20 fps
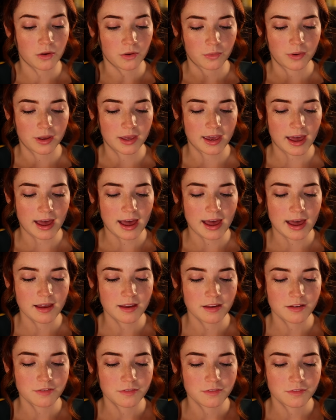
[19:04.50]
we
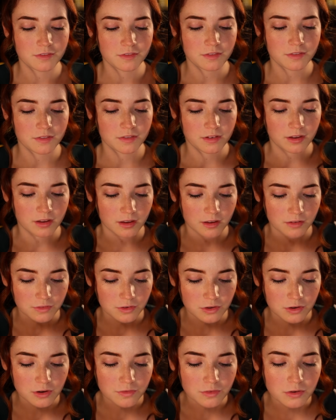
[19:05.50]
have a
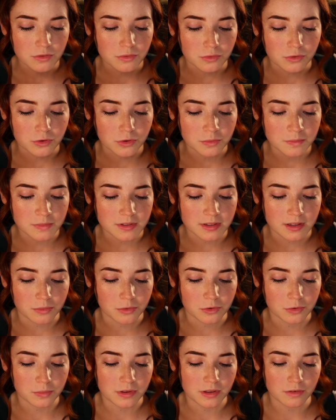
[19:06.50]
few different rooms that
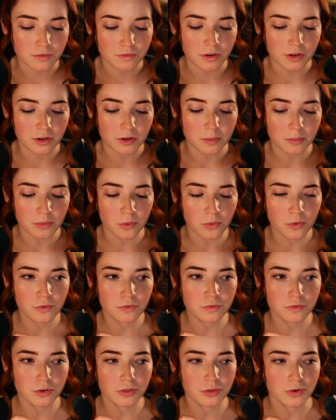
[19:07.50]
will be available
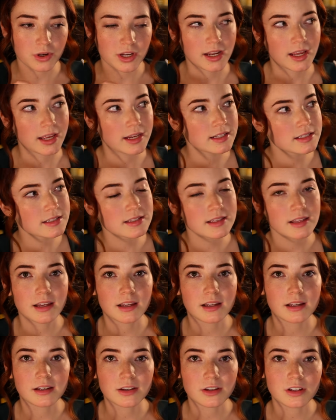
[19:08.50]
for 3 nights
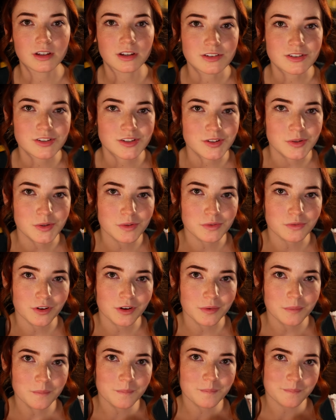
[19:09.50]
that you can choose
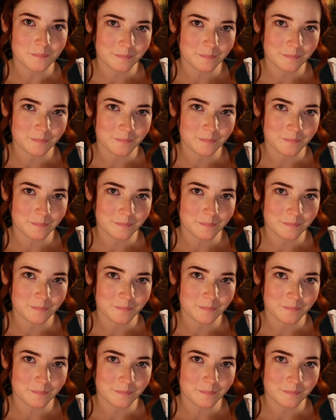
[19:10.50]
from.